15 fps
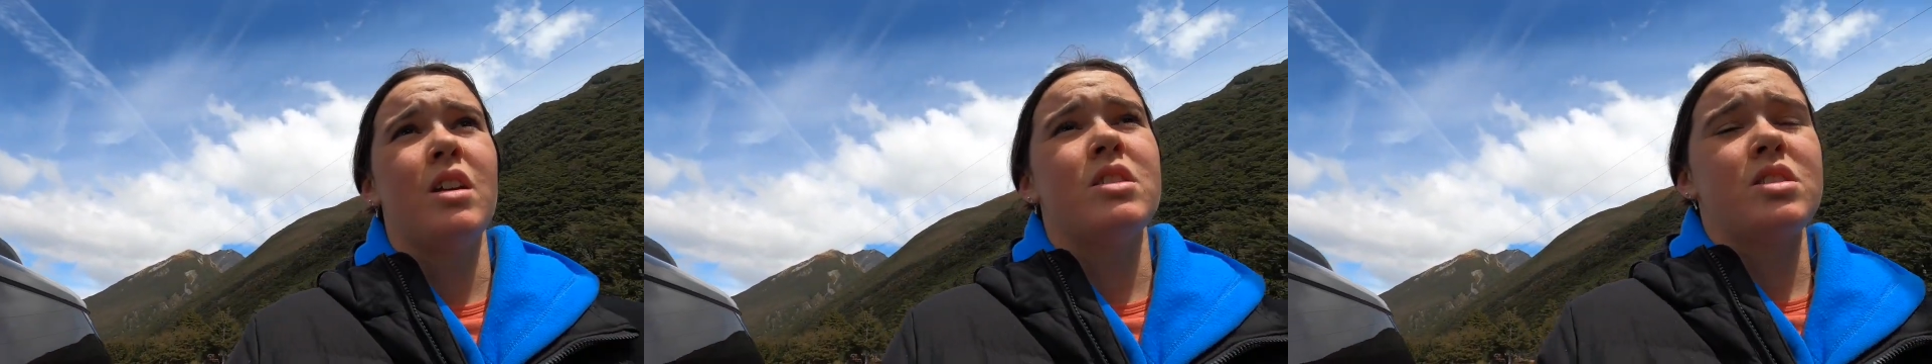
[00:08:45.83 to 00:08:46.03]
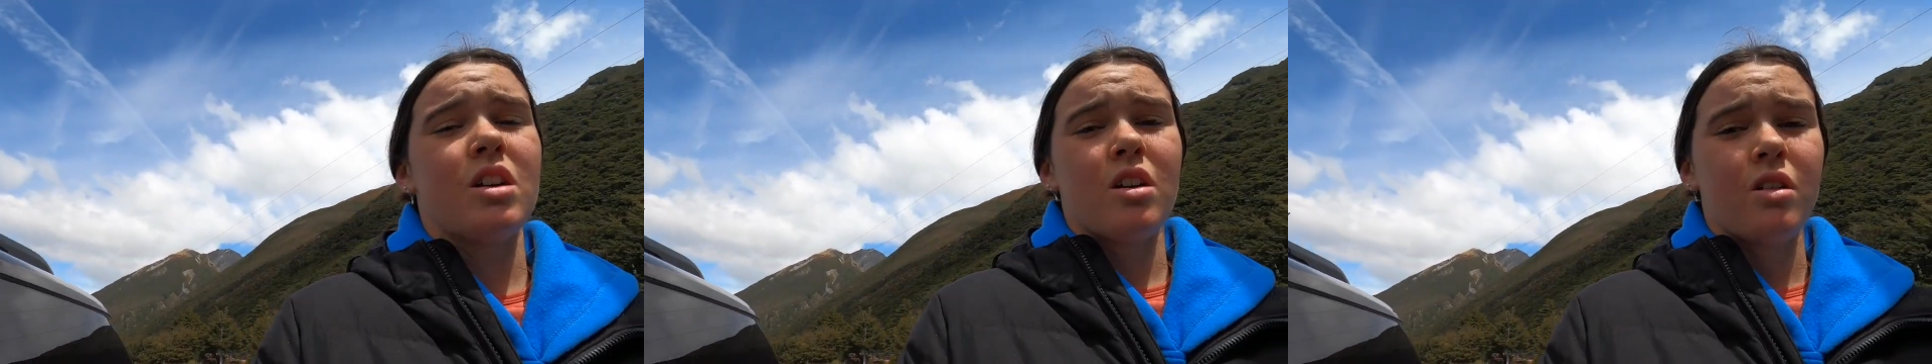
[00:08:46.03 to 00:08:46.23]

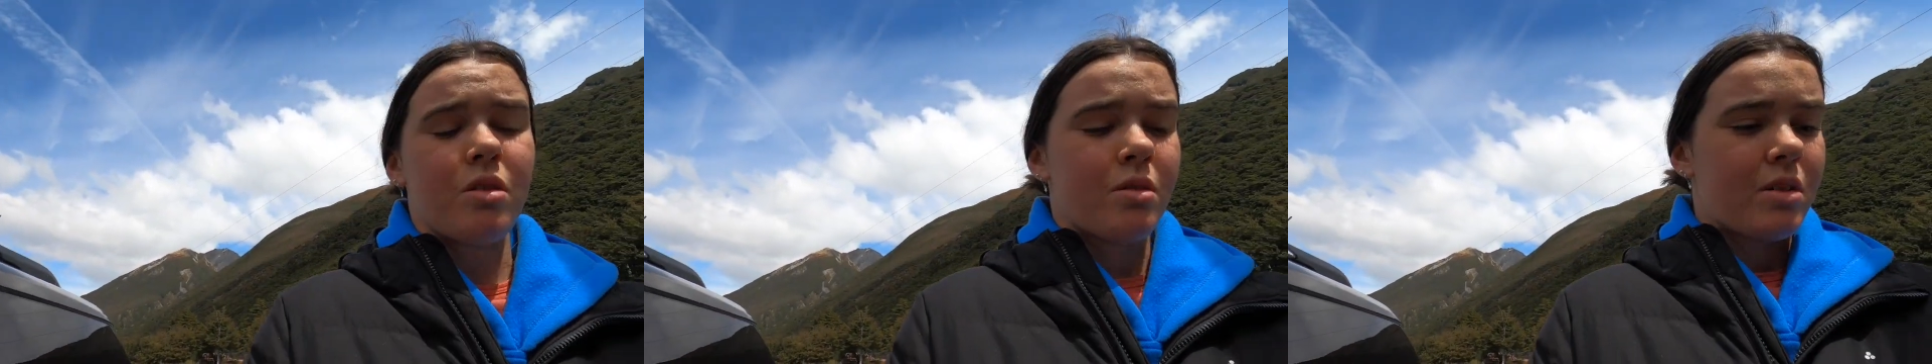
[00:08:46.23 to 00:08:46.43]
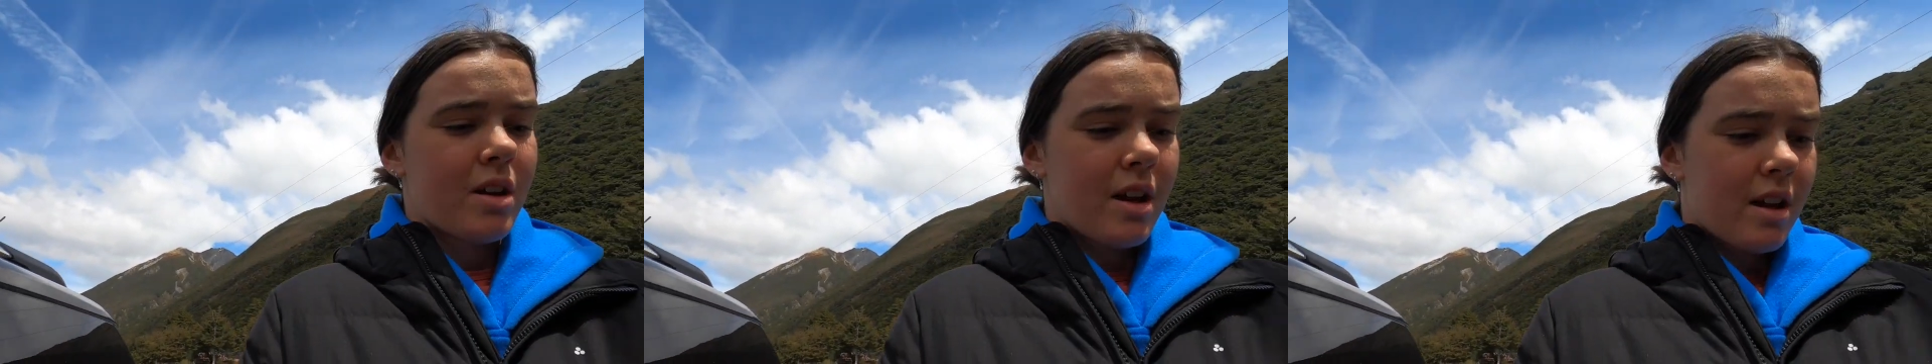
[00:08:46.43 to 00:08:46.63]

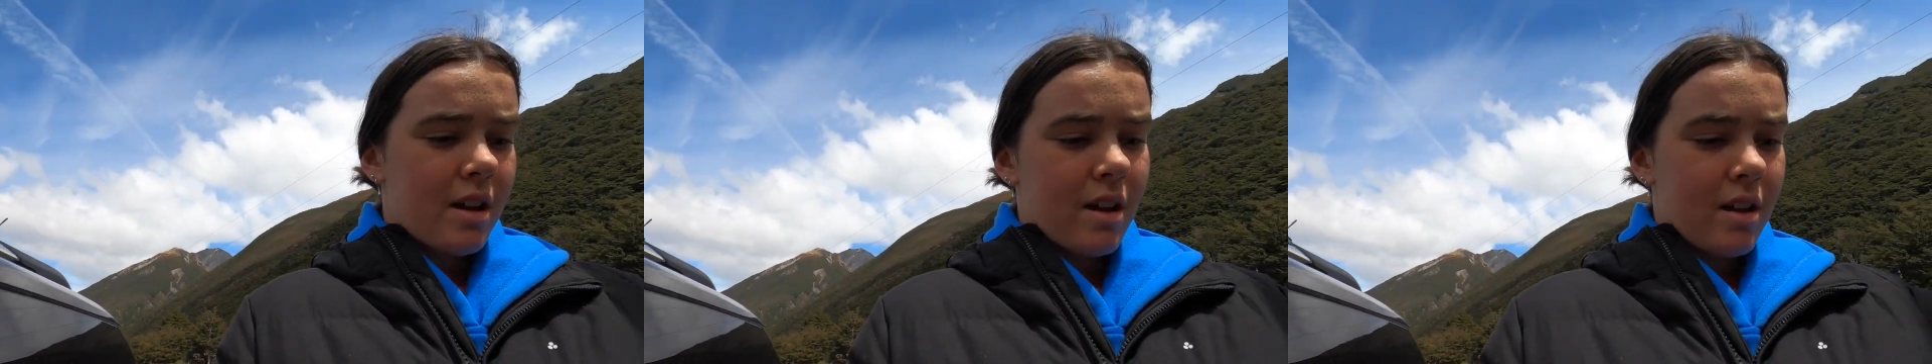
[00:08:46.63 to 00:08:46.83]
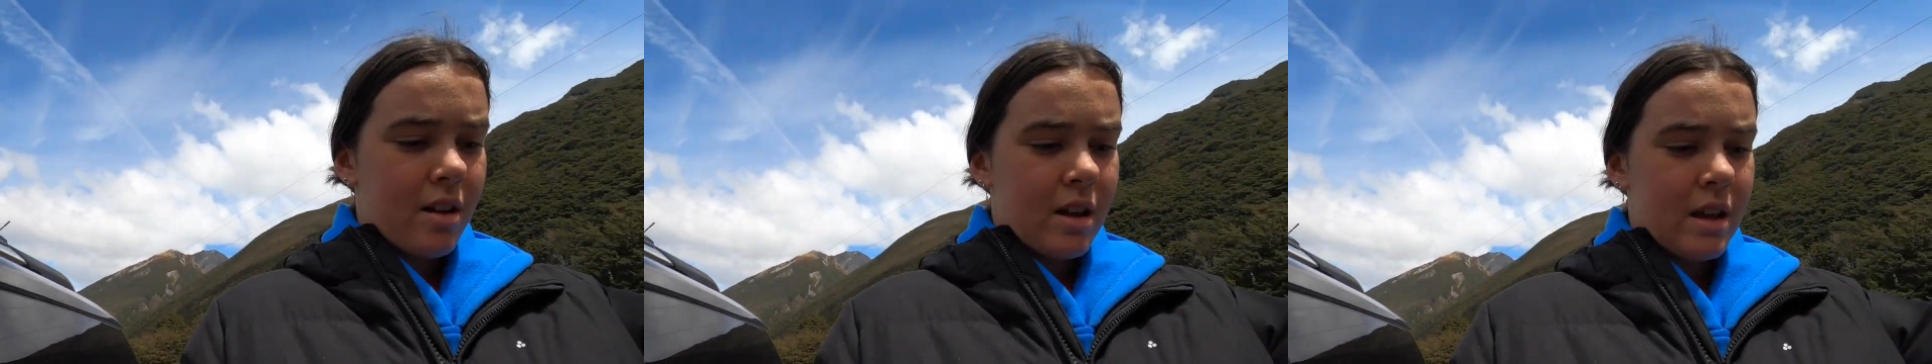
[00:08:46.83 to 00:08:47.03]
So
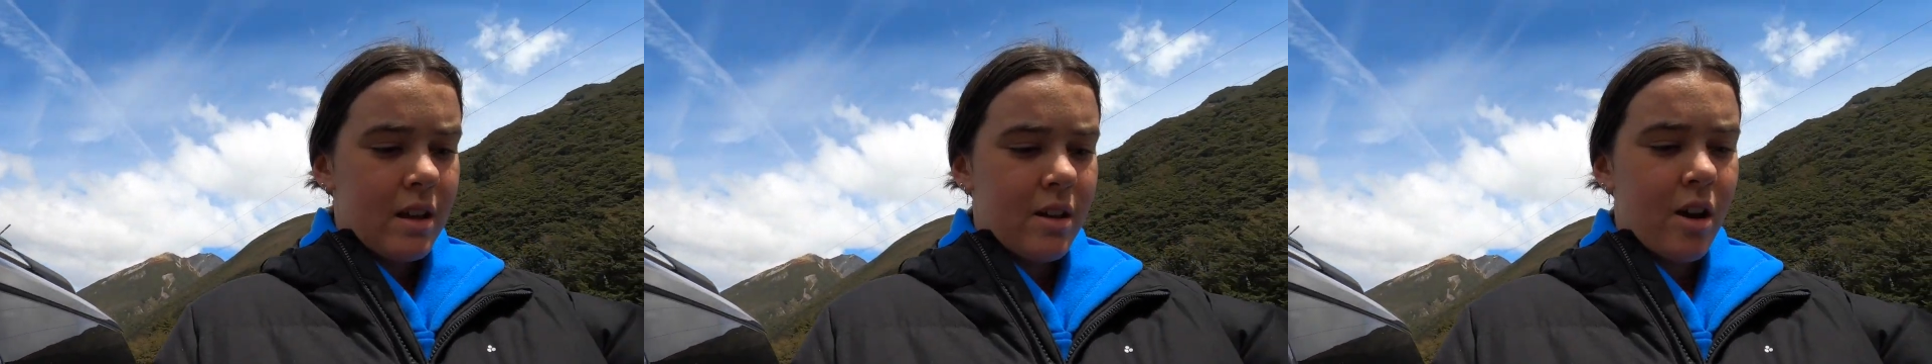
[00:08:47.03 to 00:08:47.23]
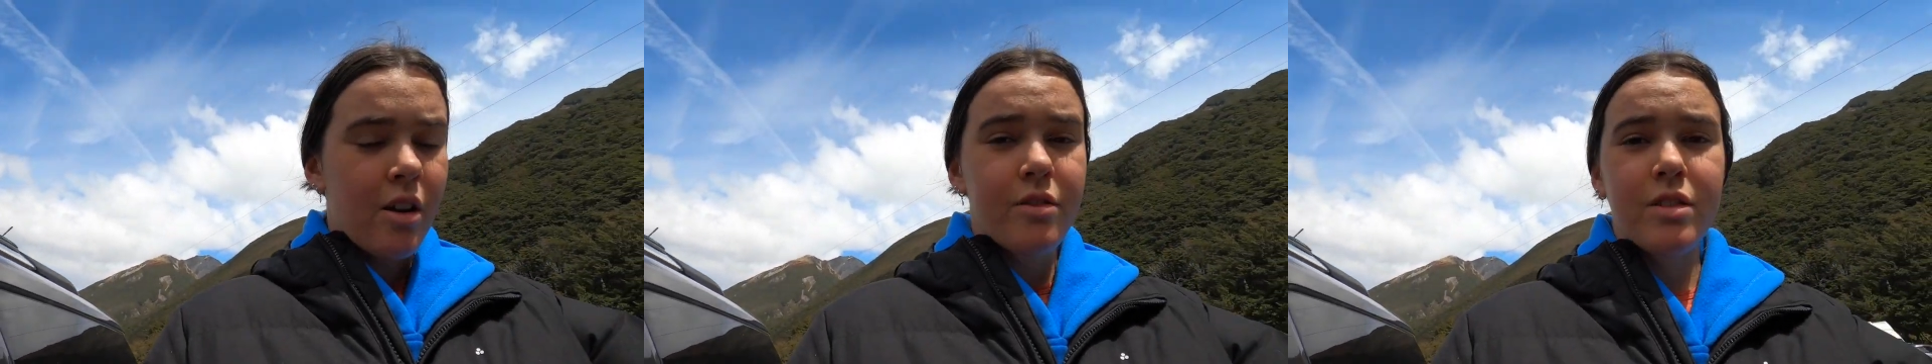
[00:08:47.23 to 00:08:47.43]

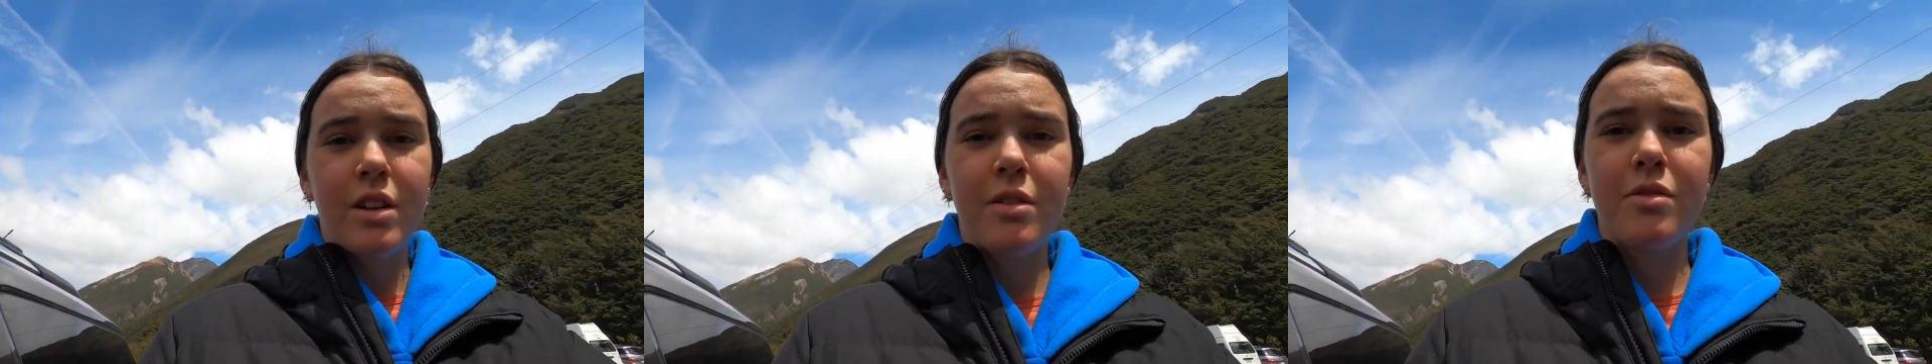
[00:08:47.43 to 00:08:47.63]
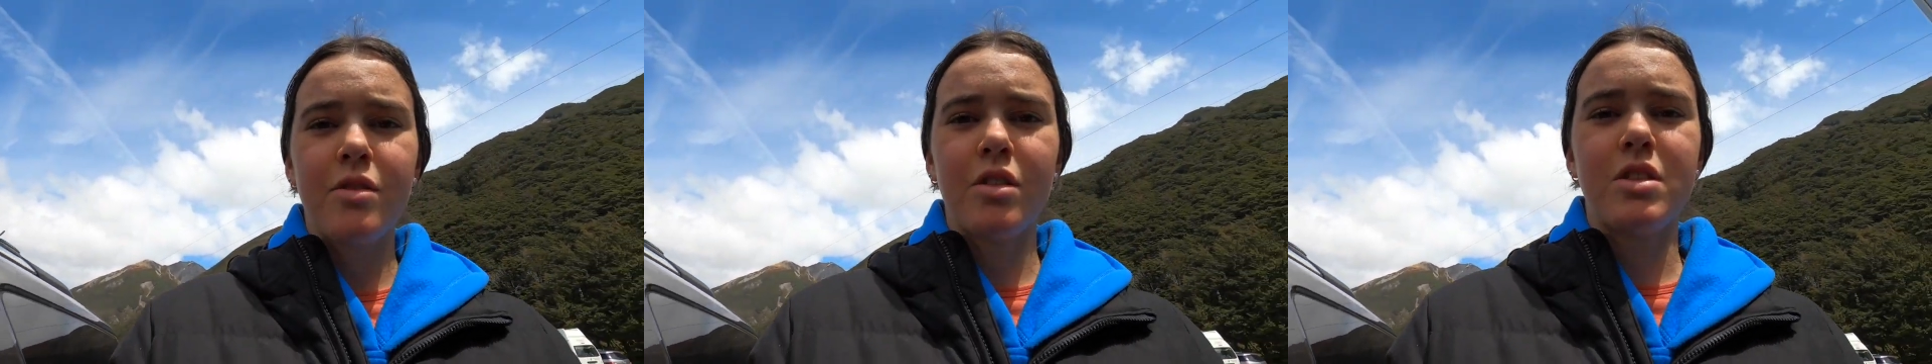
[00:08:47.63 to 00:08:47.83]

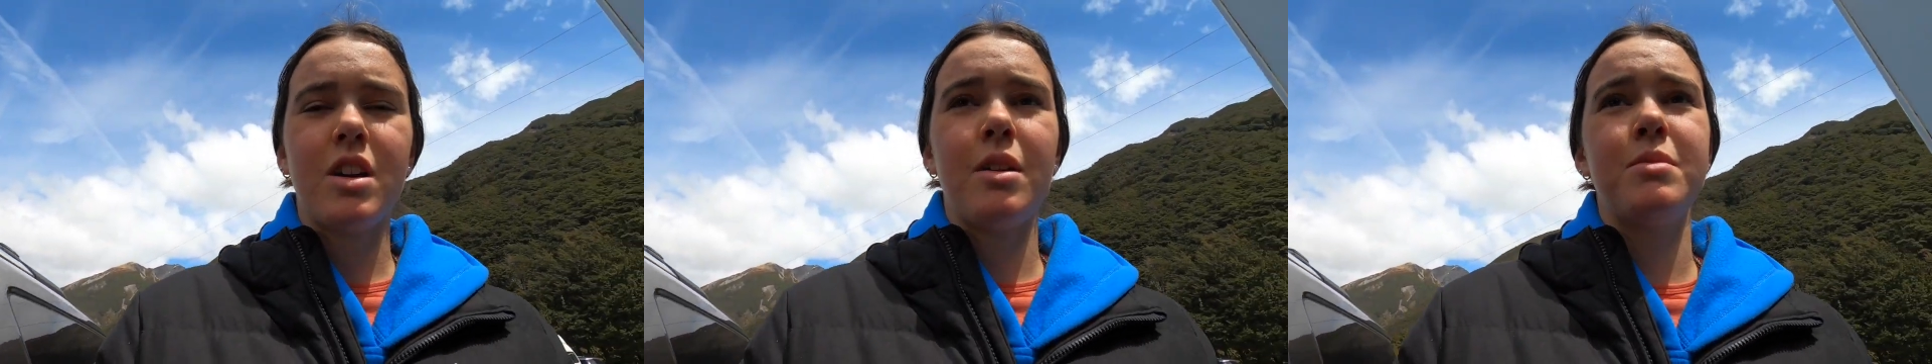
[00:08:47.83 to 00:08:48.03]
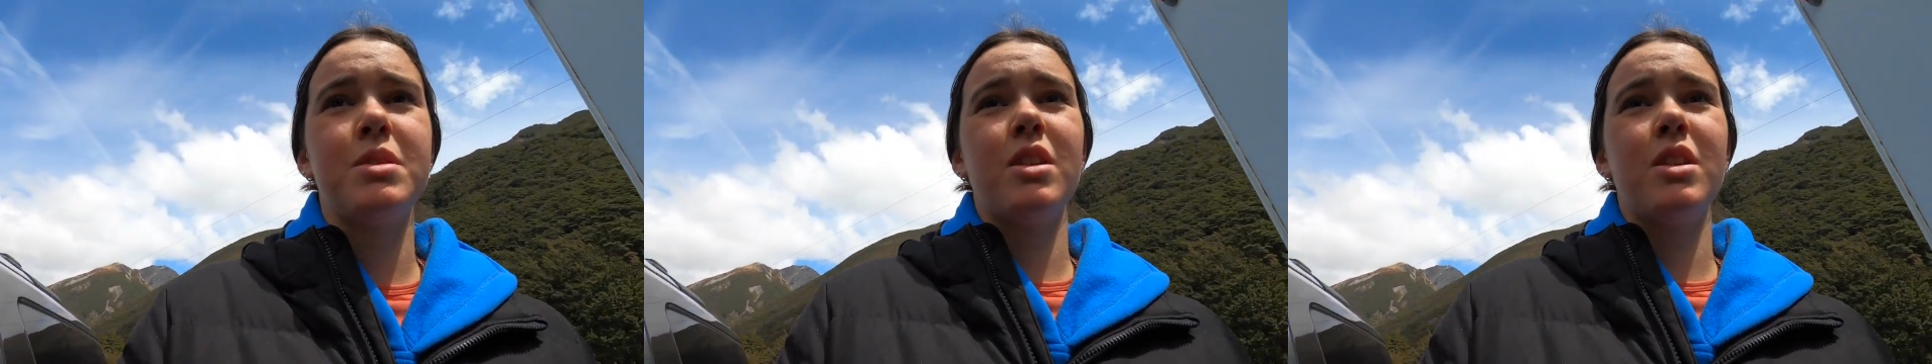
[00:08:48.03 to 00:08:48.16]
hopefully we've got time